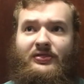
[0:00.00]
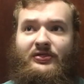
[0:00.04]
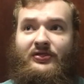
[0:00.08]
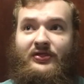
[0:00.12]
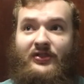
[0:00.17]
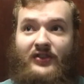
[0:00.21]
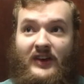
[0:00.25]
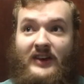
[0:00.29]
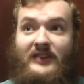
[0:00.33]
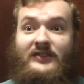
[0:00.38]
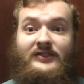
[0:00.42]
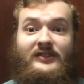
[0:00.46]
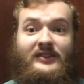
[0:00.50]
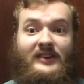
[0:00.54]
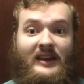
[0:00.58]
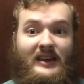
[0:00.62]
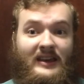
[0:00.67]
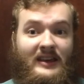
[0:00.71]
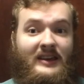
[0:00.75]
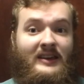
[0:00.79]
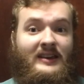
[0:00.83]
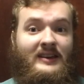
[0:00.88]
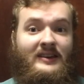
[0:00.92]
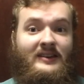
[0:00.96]
this
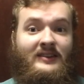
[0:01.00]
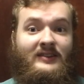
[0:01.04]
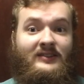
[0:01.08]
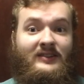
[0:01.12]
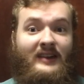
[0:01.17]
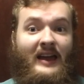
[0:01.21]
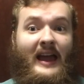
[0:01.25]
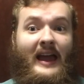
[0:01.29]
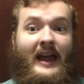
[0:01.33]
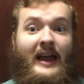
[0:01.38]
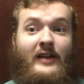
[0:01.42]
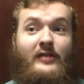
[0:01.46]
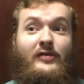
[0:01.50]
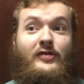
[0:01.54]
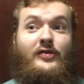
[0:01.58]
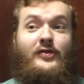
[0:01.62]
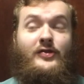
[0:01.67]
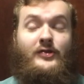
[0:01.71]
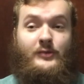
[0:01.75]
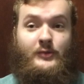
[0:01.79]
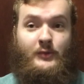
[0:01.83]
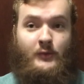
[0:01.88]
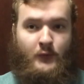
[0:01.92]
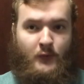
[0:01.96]
is a
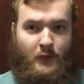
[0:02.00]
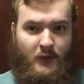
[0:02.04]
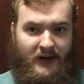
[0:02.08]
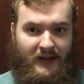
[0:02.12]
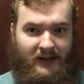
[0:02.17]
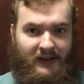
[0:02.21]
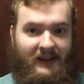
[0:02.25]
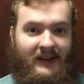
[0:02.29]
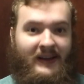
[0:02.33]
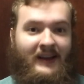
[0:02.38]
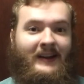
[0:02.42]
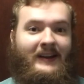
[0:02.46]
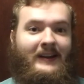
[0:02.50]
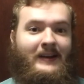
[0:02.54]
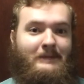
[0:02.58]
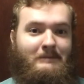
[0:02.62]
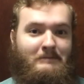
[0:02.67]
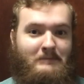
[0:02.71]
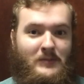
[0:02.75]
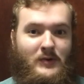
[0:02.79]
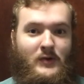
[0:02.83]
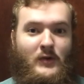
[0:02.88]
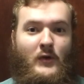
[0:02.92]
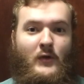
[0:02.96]
thrilling
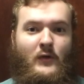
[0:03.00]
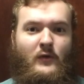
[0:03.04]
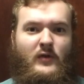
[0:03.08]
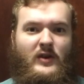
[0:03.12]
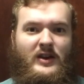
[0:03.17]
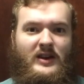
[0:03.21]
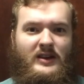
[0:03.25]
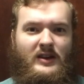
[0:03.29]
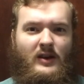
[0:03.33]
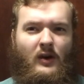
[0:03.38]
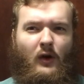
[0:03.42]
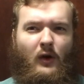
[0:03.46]
movie.